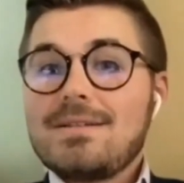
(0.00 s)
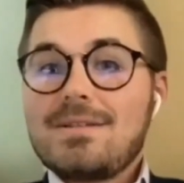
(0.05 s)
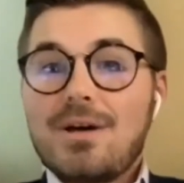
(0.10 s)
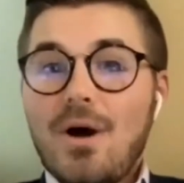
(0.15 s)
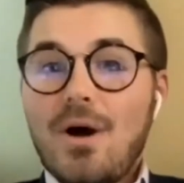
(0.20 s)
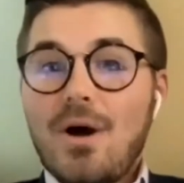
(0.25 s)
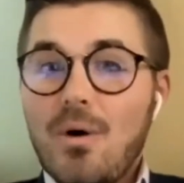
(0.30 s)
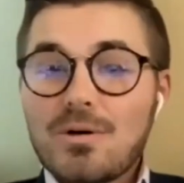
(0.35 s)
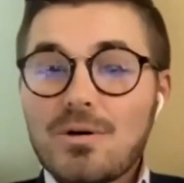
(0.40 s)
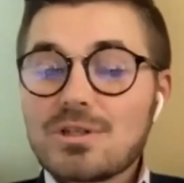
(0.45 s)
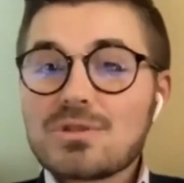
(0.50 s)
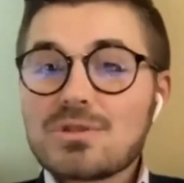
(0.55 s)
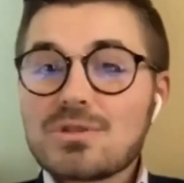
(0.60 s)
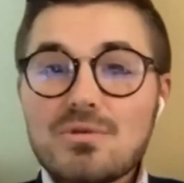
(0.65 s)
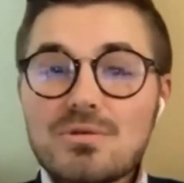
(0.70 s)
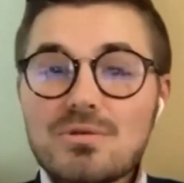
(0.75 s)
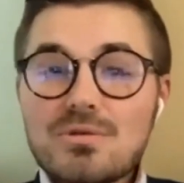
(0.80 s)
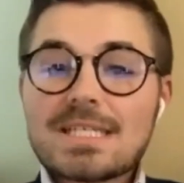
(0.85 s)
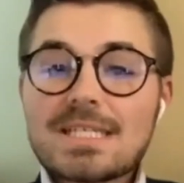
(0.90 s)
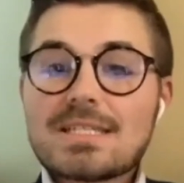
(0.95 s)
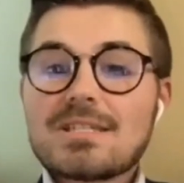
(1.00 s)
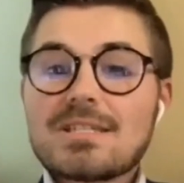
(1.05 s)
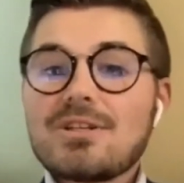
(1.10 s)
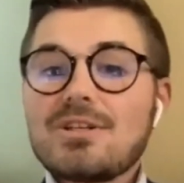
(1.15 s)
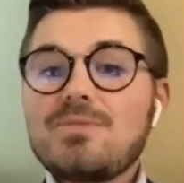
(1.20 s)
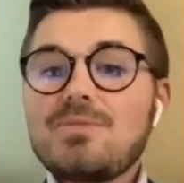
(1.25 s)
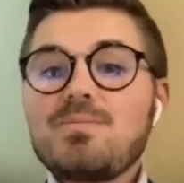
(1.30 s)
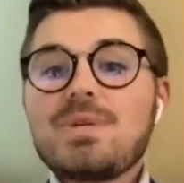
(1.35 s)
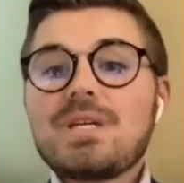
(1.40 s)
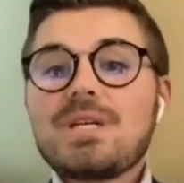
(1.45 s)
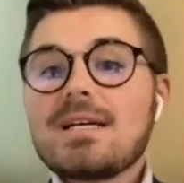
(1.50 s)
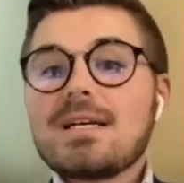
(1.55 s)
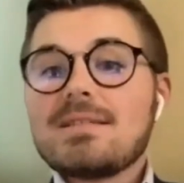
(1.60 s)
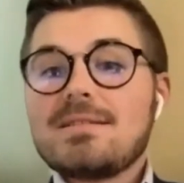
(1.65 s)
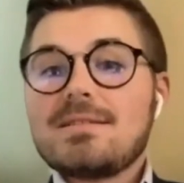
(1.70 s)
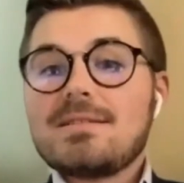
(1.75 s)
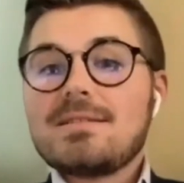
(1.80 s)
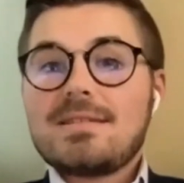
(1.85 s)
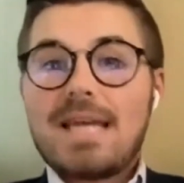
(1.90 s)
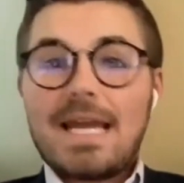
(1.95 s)
the owners losing sleep
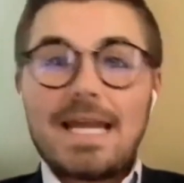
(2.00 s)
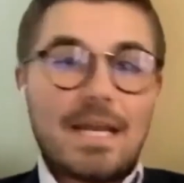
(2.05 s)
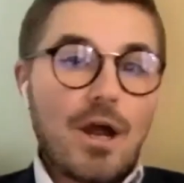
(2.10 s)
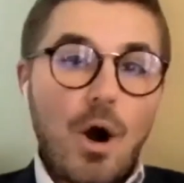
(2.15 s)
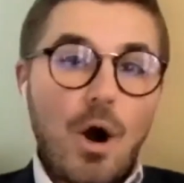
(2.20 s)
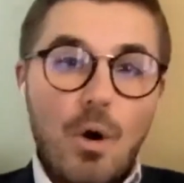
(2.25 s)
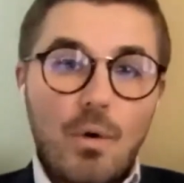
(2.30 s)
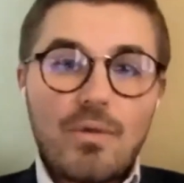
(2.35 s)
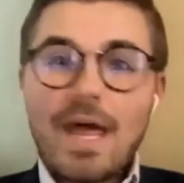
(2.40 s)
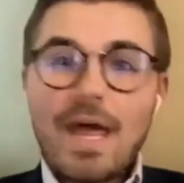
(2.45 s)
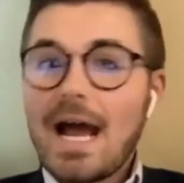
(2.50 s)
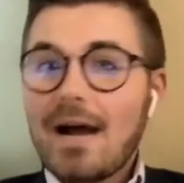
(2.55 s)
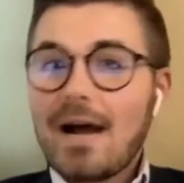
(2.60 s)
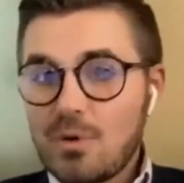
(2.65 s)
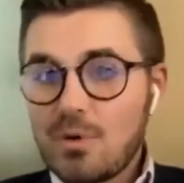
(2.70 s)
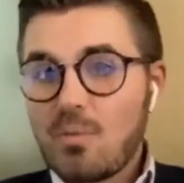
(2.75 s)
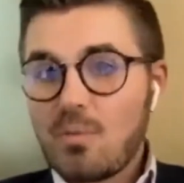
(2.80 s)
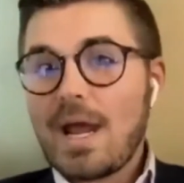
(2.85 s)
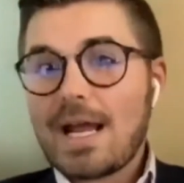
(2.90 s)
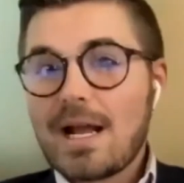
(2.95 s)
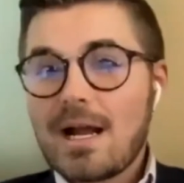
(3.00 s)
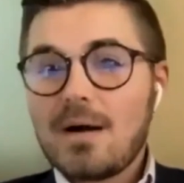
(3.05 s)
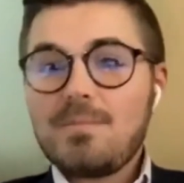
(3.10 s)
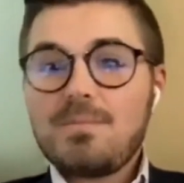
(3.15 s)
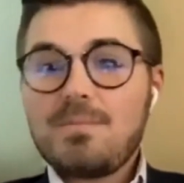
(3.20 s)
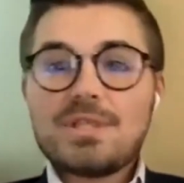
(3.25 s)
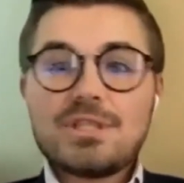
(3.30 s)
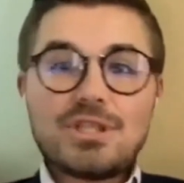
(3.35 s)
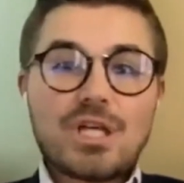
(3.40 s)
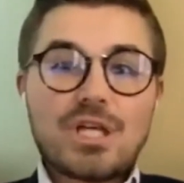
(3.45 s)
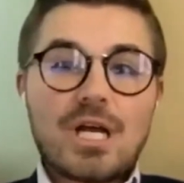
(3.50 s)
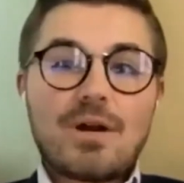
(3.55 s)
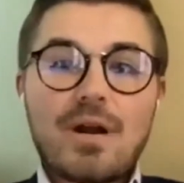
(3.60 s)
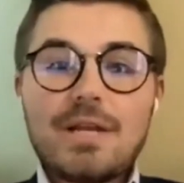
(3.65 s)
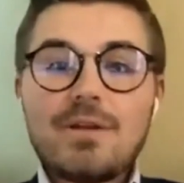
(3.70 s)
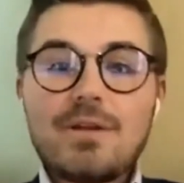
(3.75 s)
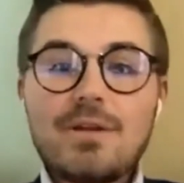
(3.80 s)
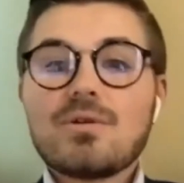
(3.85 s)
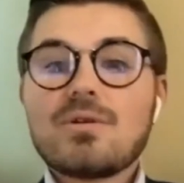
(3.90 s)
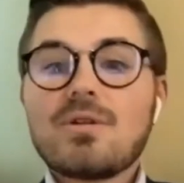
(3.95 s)
because they know they have to wake up and
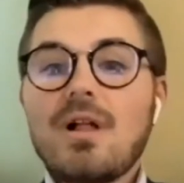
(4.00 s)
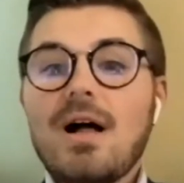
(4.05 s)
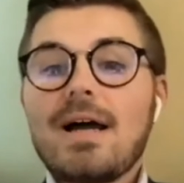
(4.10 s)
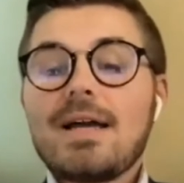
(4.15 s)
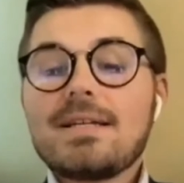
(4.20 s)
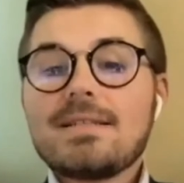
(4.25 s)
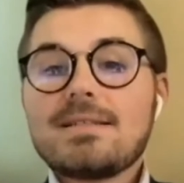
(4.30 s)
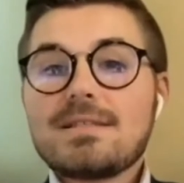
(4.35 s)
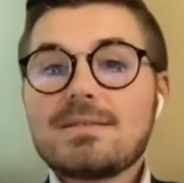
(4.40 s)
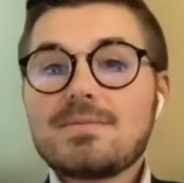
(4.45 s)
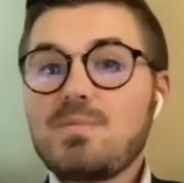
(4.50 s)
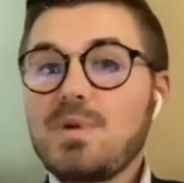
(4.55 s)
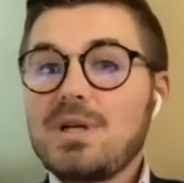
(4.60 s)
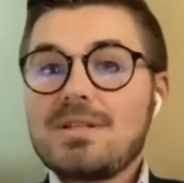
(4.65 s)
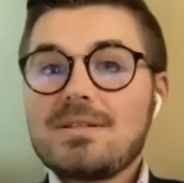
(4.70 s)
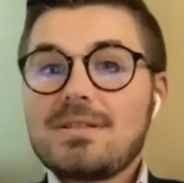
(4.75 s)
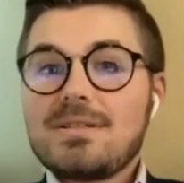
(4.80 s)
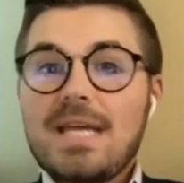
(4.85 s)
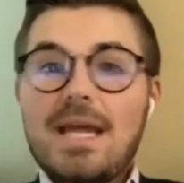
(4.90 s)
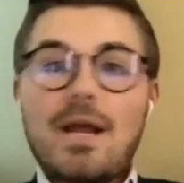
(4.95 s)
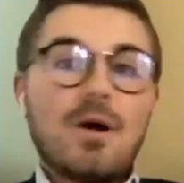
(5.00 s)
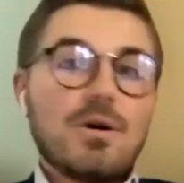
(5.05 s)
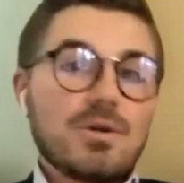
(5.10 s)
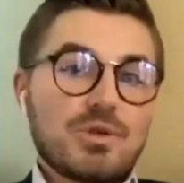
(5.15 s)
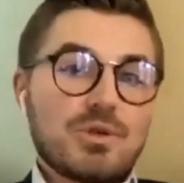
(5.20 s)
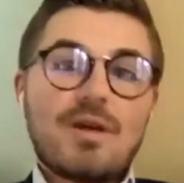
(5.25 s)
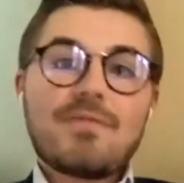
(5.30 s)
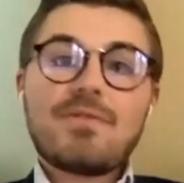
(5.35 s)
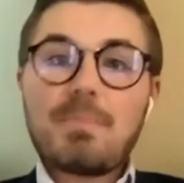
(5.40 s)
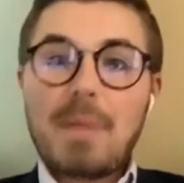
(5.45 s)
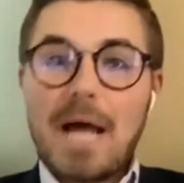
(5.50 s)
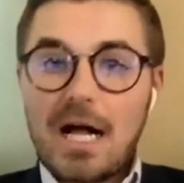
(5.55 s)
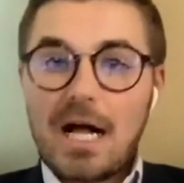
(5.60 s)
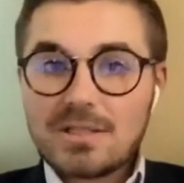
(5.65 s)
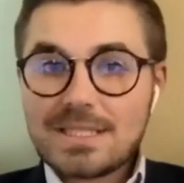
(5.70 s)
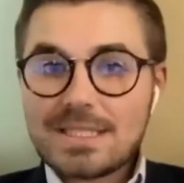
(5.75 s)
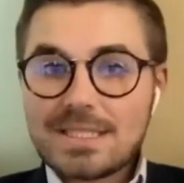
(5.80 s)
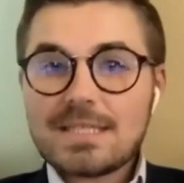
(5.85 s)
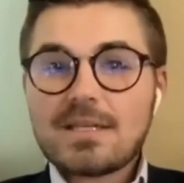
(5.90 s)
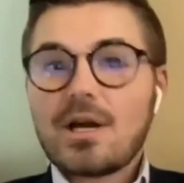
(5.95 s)
generate new clients, but they also have to
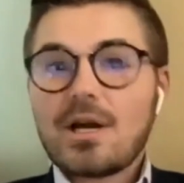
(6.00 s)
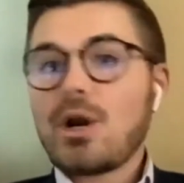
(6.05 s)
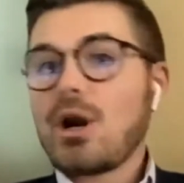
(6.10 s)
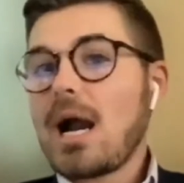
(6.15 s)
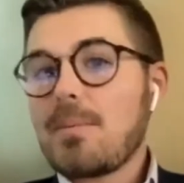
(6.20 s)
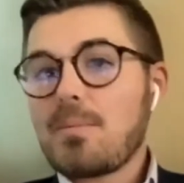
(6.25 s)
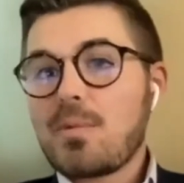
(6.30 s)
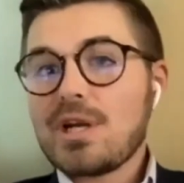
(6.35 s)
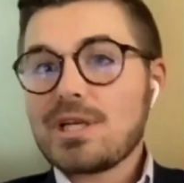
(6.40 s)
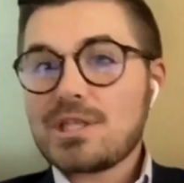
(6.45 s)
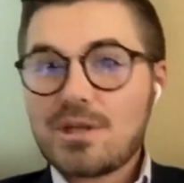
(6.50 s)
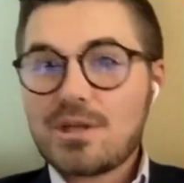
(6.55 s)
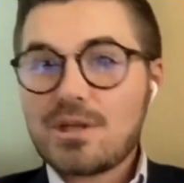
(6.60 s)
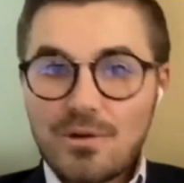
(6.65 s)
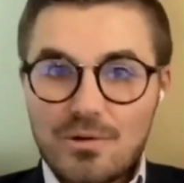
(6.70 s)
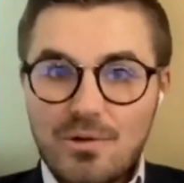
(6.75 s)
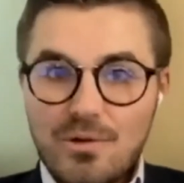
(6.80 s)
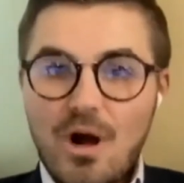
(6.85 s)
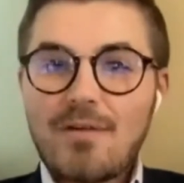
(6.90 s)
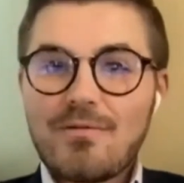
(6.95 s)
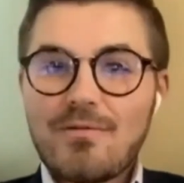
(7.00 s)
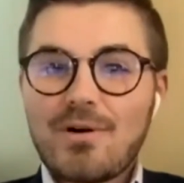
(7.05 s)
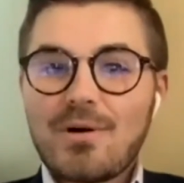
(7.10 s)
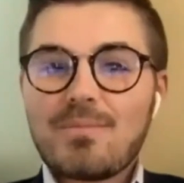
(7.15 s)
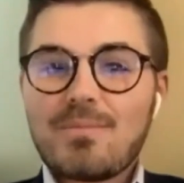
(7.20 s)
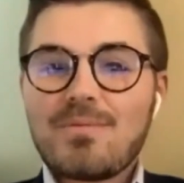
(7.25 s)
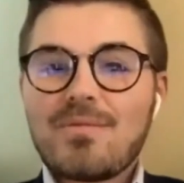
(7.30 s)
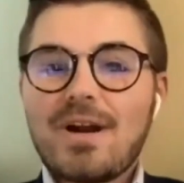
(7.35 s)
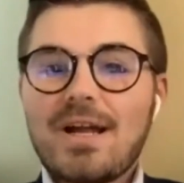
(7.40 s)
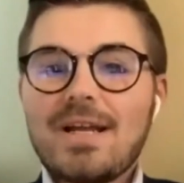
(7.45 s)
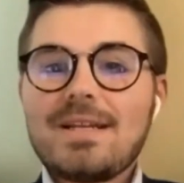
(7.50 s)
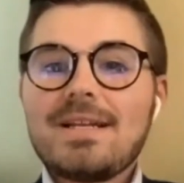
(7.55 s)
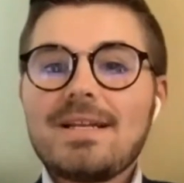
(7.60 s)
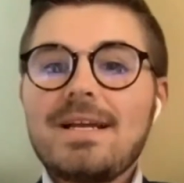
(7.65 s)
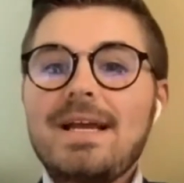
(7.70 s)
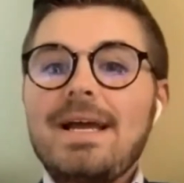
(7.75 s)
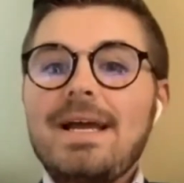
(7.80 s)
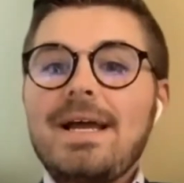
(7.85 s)
balance the entire operation of their law firm, right?